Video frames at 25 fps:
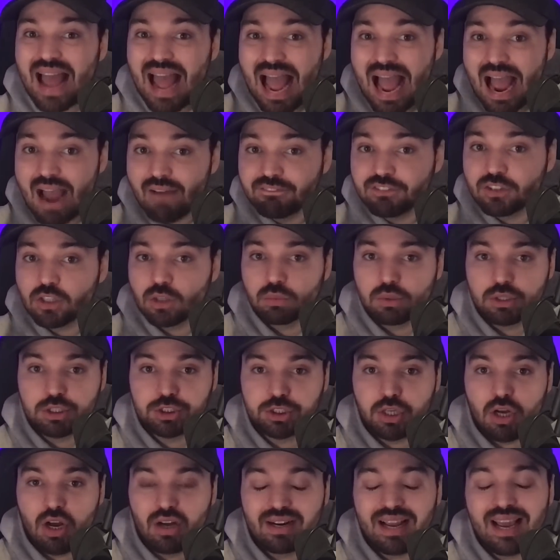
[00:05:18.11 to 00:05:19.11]
after
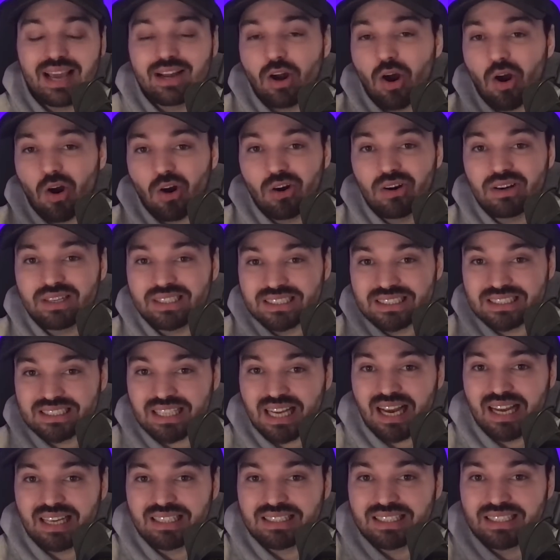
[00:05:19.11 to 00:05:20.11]
Rashada had already
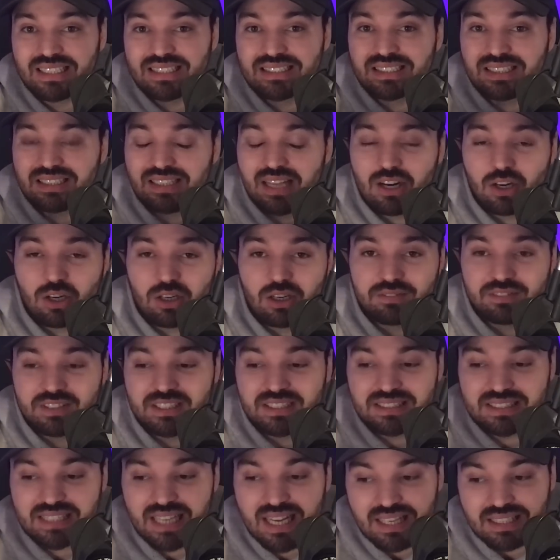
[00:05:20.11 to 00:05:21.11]
signed his letter of
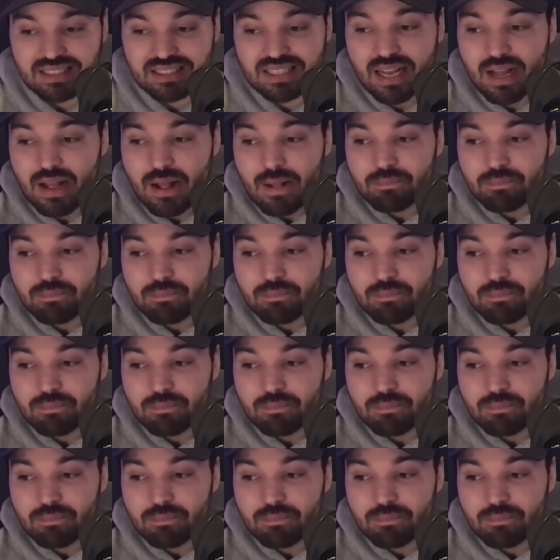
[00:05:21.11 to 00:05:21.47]
intent.